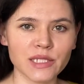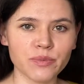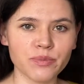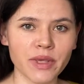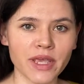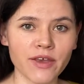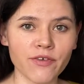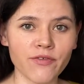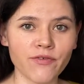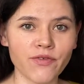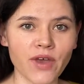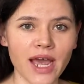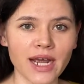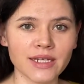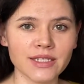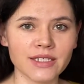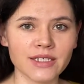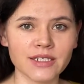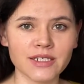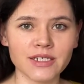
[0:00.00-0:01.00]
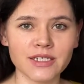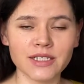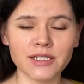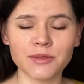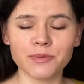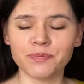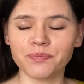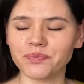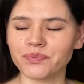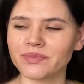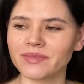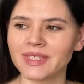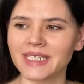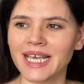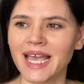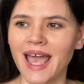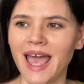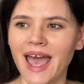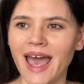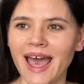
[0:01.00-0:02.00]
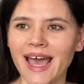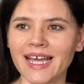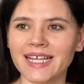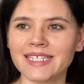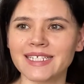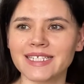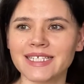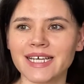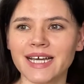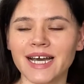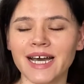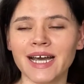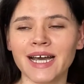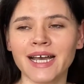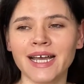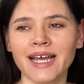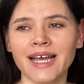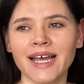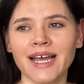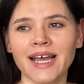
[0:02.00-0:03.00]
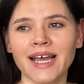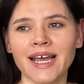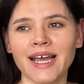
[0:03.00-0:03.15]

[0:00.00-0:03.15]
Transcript: SPF factors and uh,